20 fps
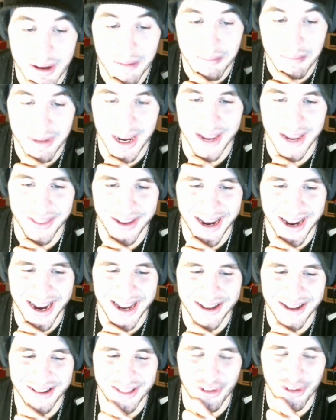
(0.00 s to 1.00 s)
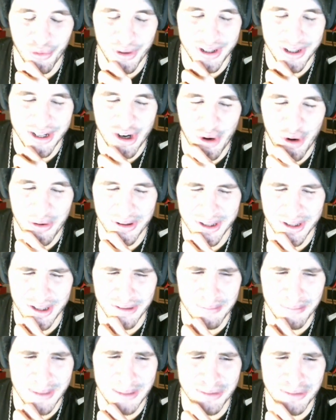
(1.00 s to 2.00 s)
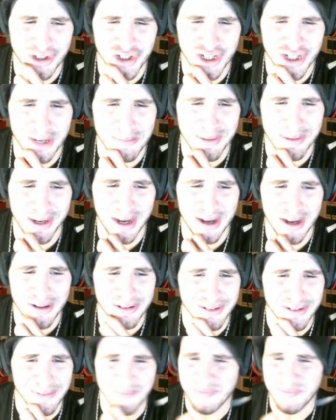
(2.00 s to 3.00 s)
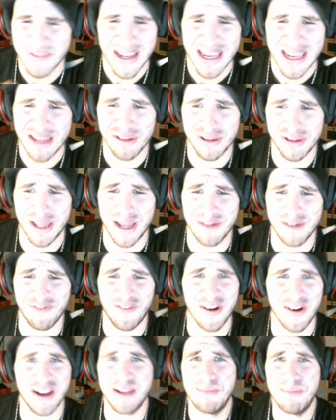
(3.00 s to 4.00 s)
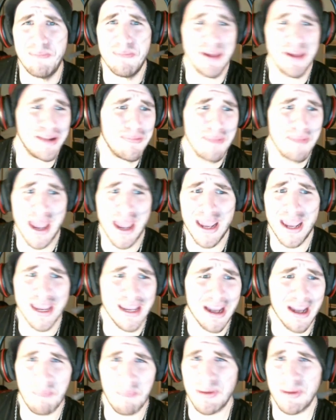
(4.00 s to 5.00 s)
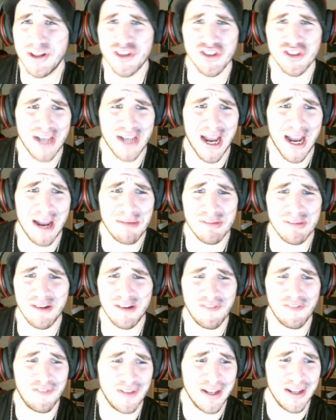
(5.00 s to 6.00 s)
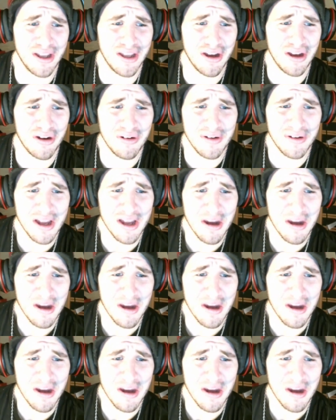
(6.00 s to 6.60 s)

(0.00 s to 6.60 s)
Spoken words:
But yeah, the reason he always gets memed to shit, because he said fucking mid-May a bunch of times in a video.